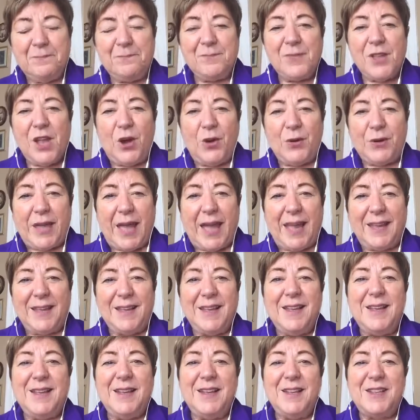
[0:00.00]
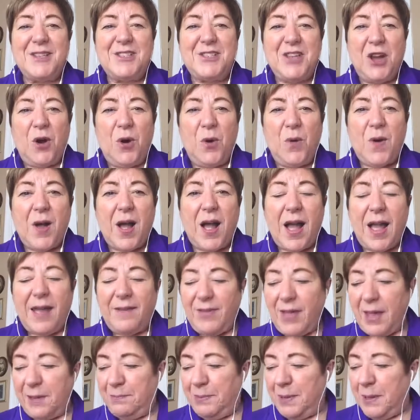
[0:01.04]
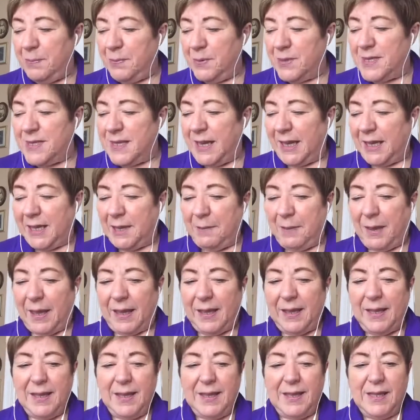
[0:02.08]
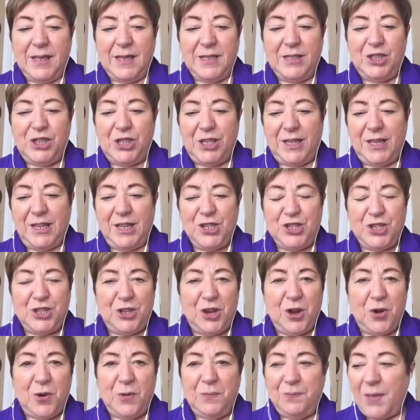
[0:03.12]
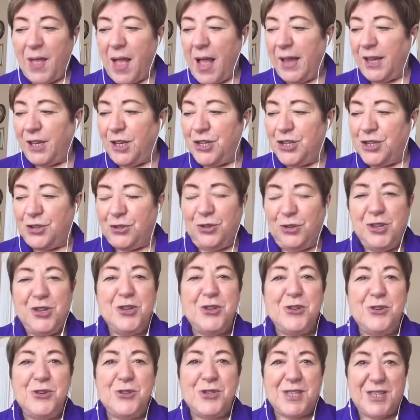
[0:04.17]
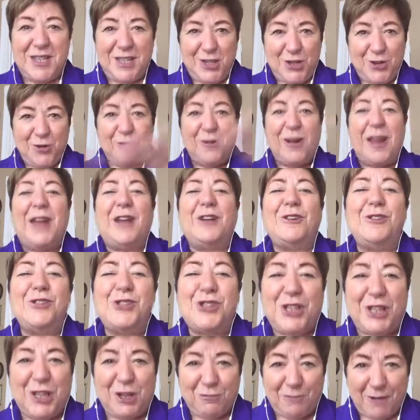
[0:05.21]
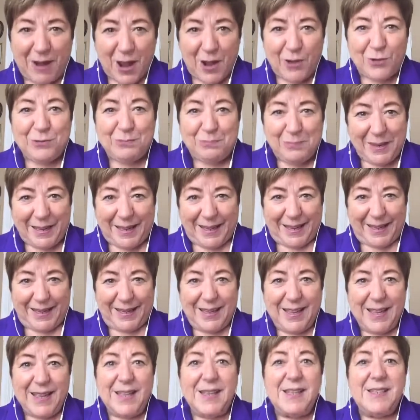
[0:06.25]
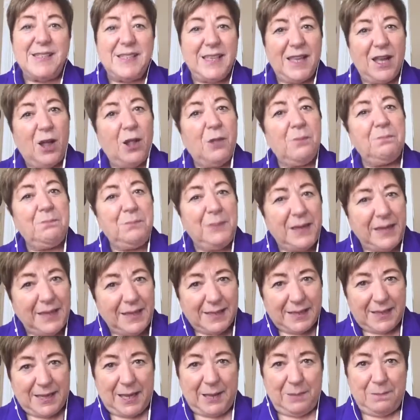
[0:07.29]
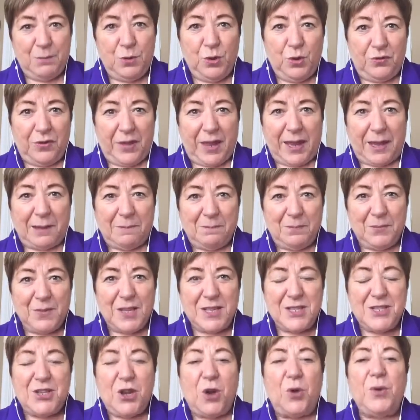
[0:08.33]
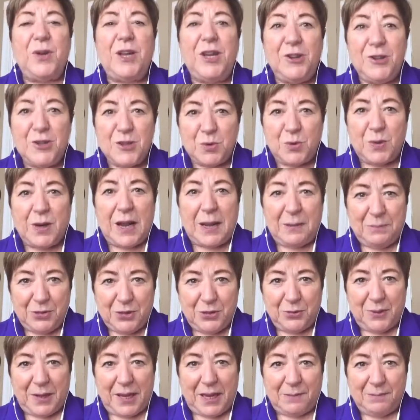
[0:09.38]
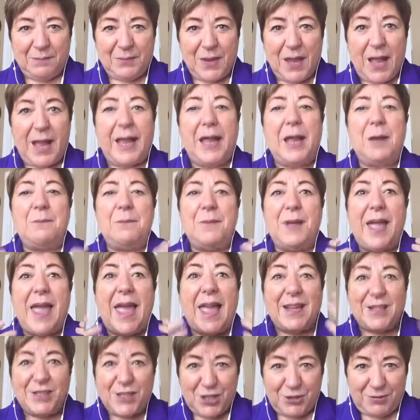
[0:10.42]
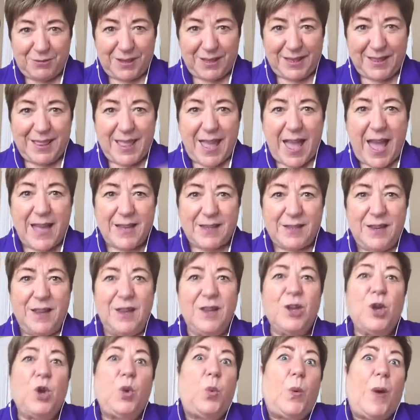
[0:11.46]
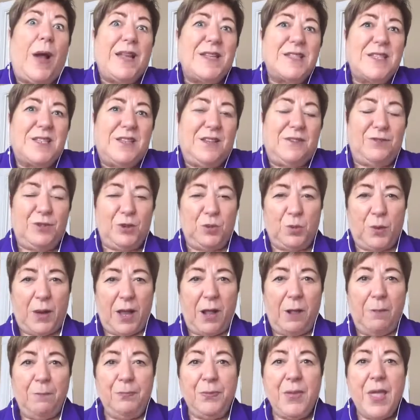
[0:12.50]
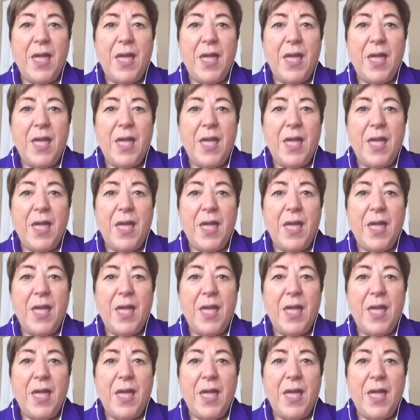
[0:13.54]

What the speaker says: Okay. So I've had people say to me, geez, I could sure use your energy around me to help me to keep moving. So here's what I'm doing. I am answering that quest, if you will.